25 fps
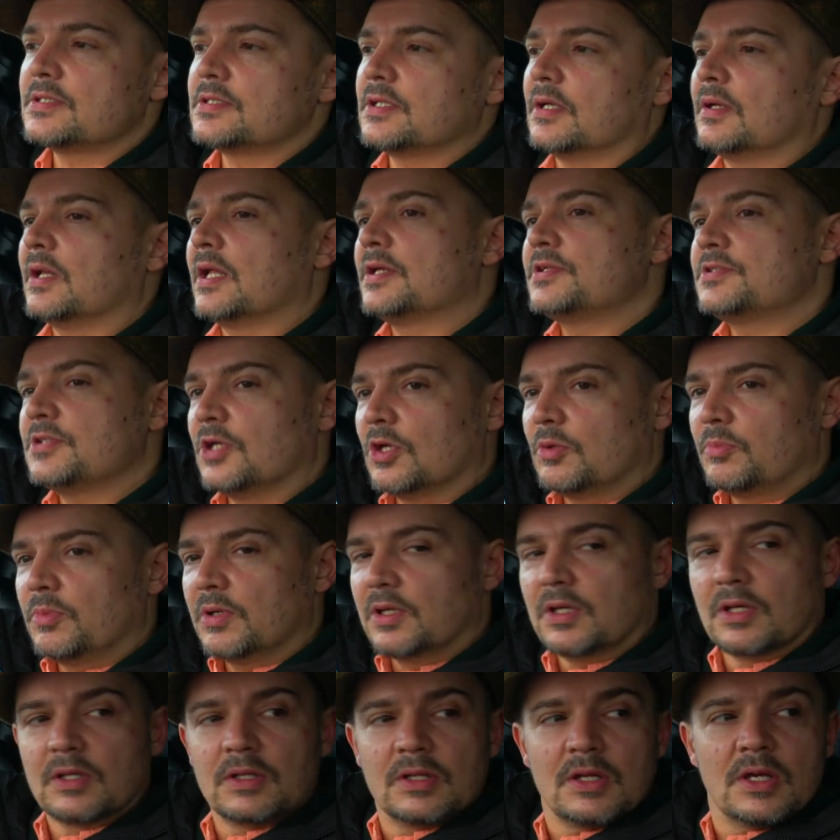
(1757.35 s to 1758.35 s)
So let's hope
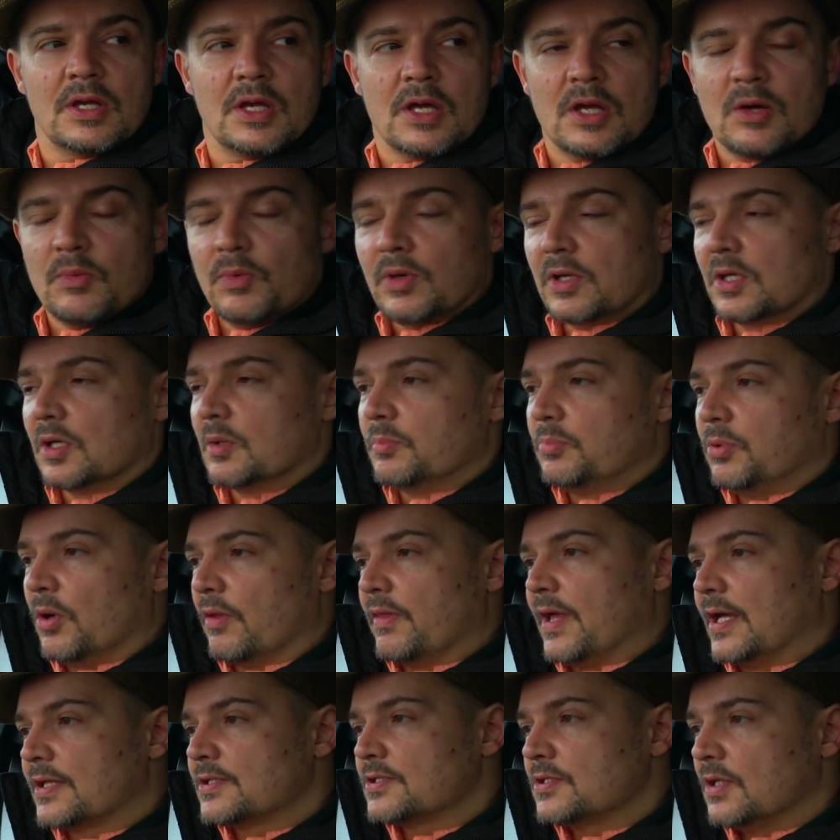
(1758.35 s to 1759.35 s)
we can, we can
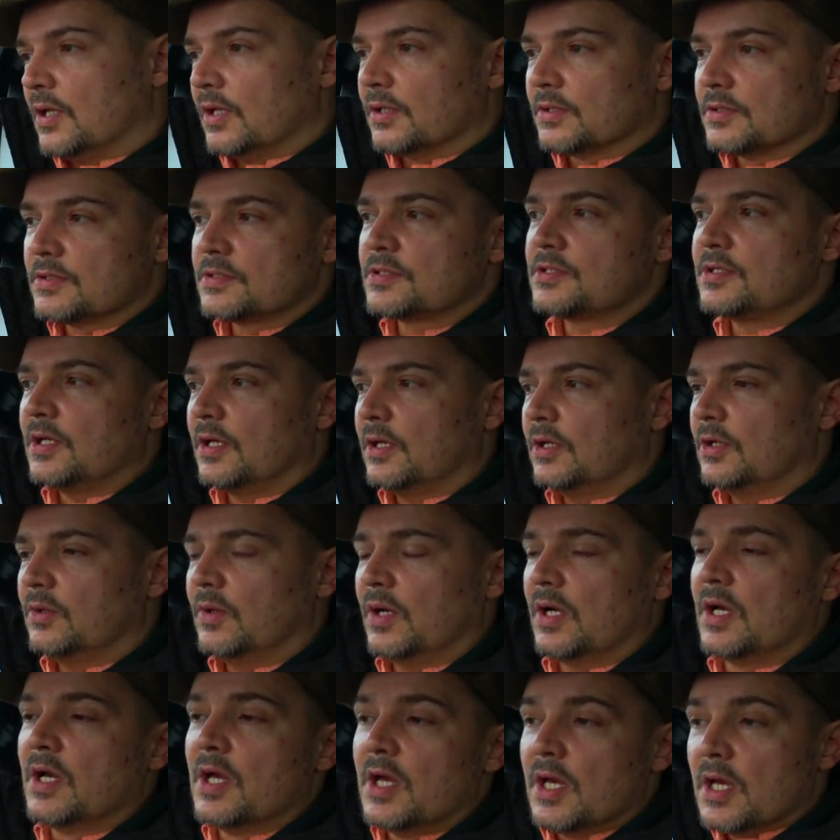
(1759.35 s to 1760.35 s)
put that on. So
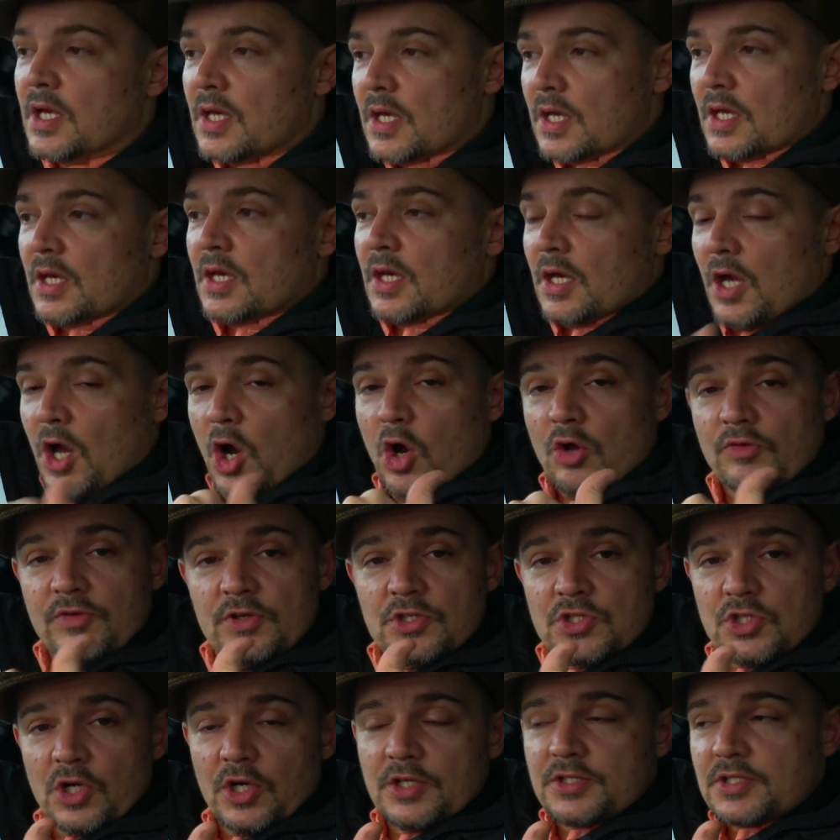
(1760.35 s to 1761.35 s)
uh, hope you
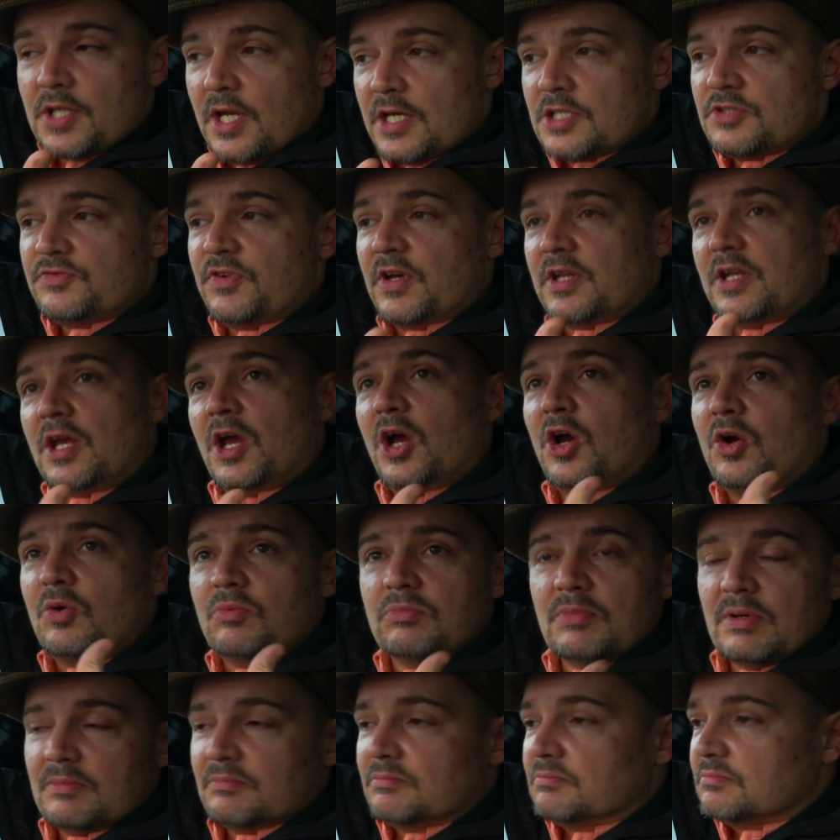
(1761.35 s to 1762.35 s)
enjoyed today's
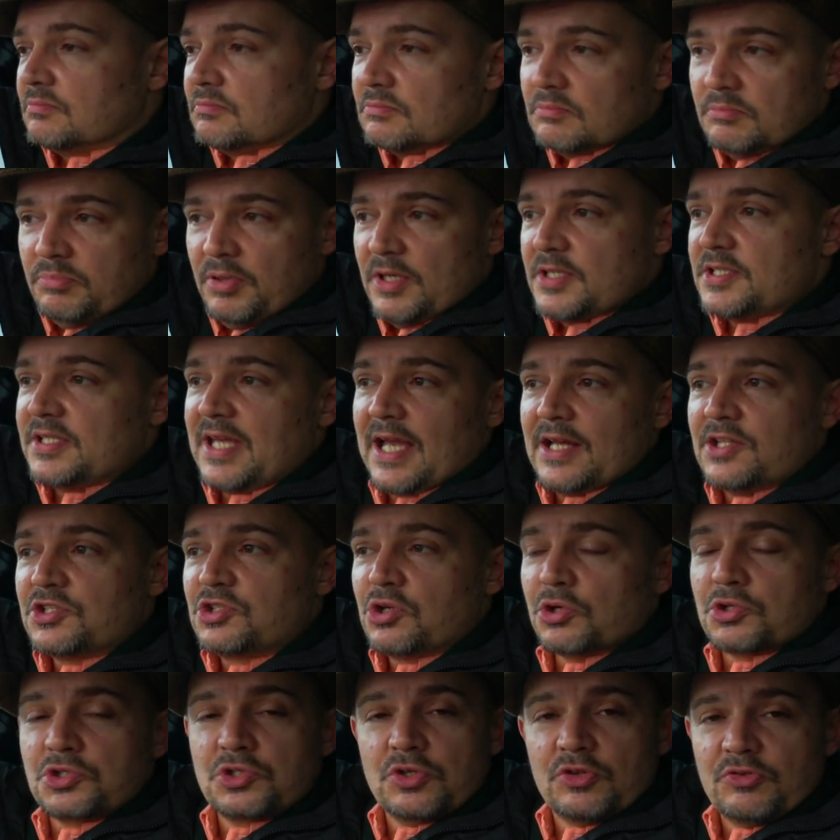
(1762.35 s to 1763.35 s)
video. Please get in
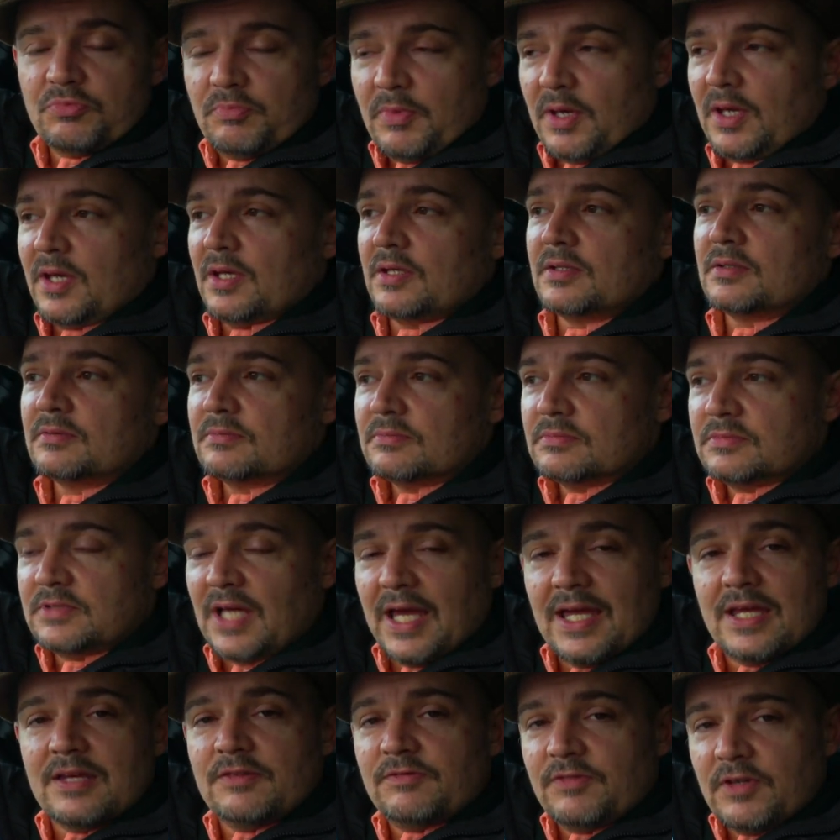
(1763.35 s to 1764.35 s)
touch with me,
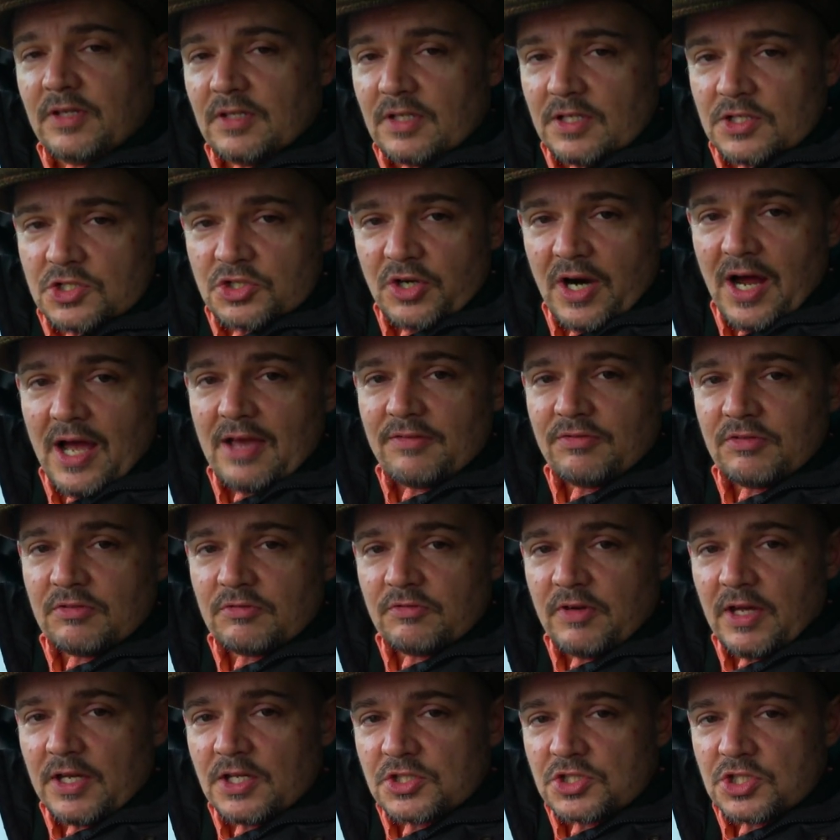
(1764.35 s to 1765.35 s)
David at
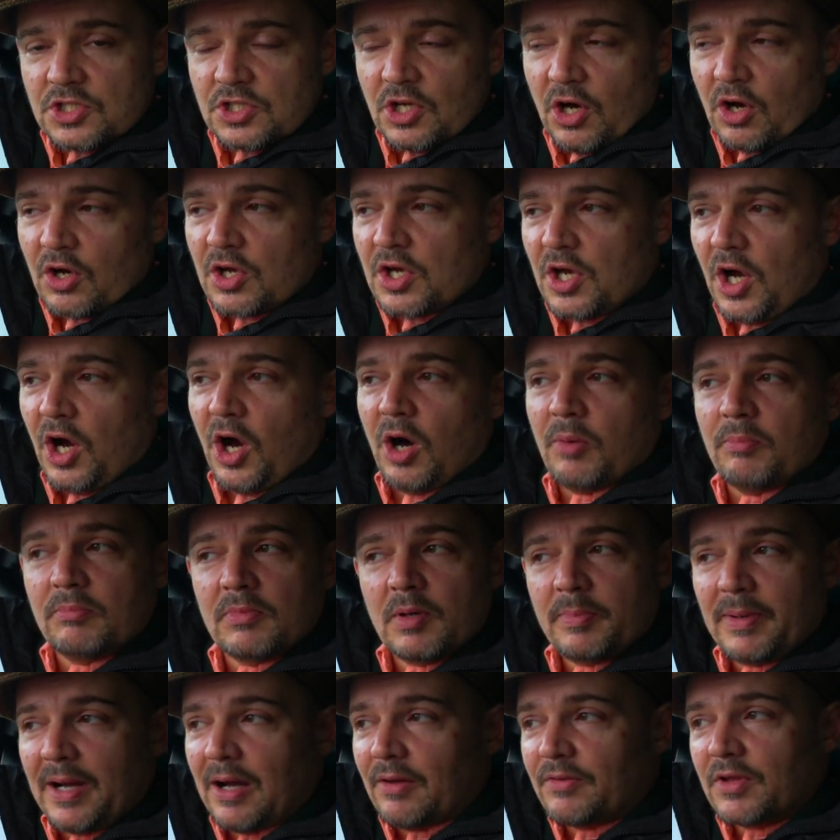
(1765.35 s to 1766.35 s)

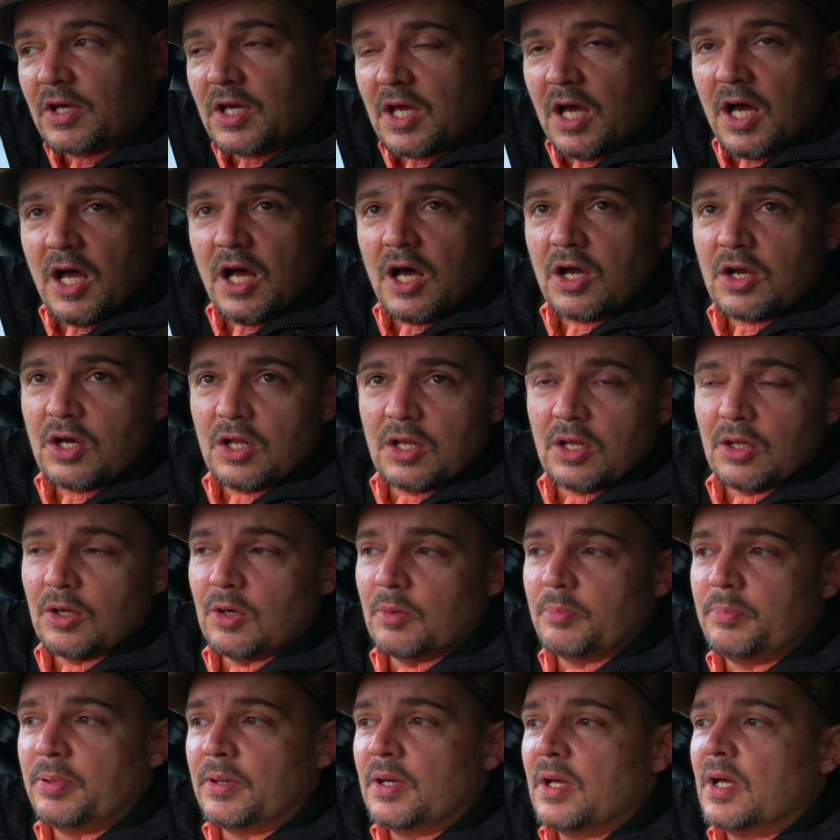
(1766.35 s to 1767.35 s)
drivingventure.com about the car
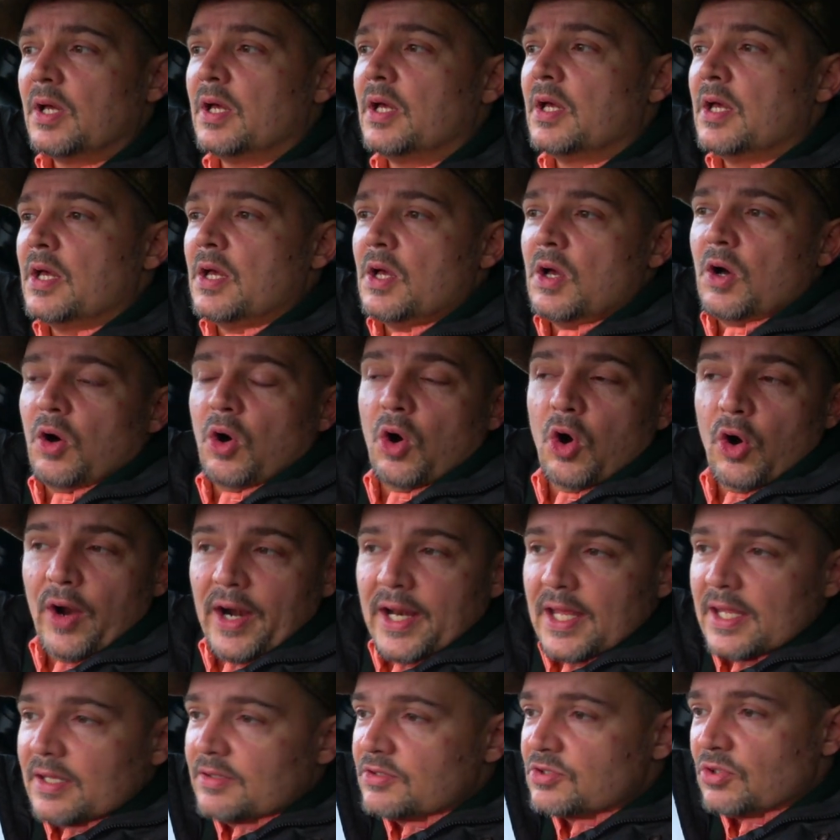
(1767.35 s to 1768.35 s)
club
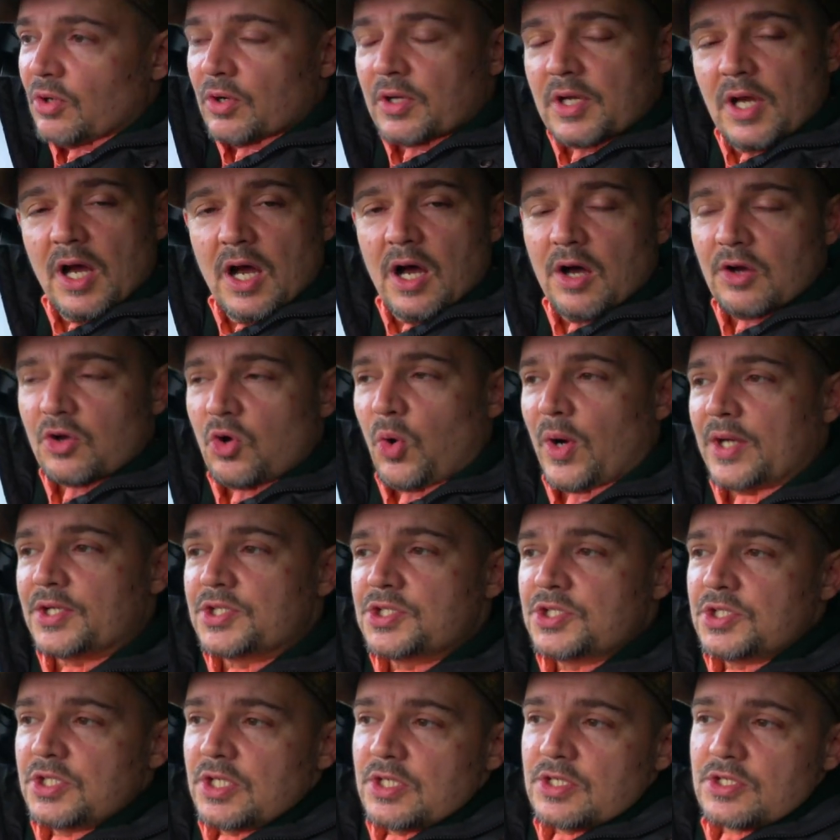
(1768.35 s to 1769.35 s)
or any sort of car
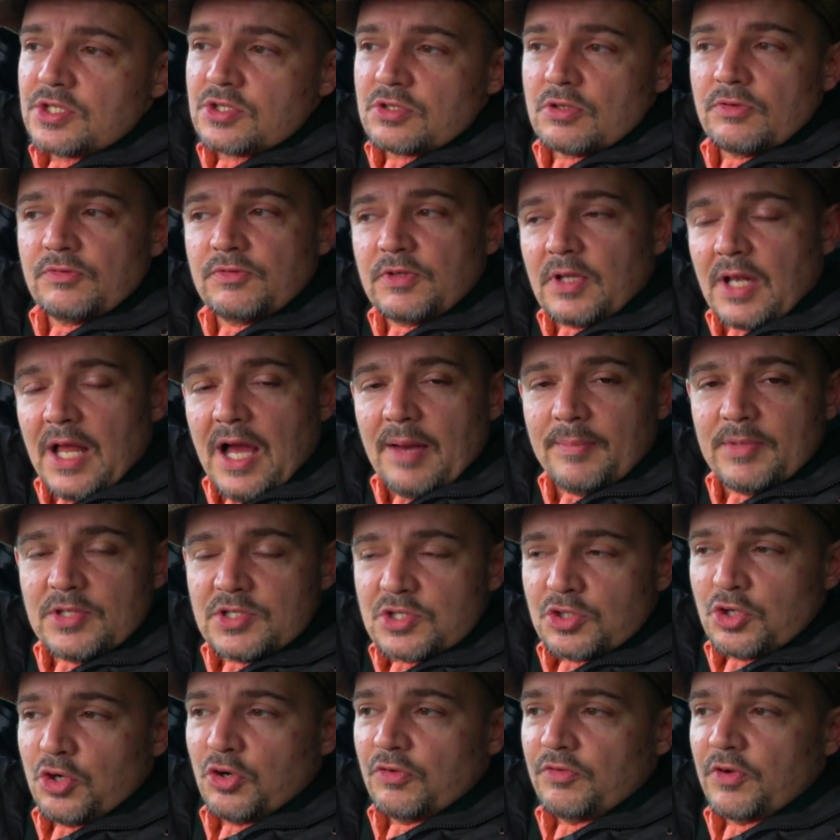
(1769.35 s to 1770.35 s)
questions, stuff you'd like me
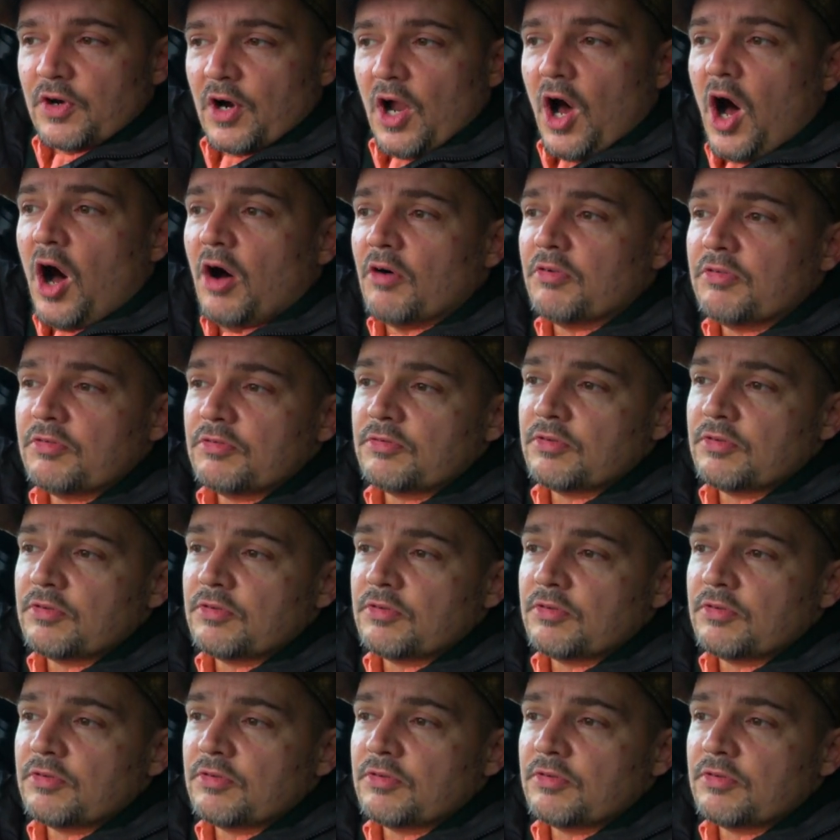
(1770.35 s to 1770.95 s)
to cover off.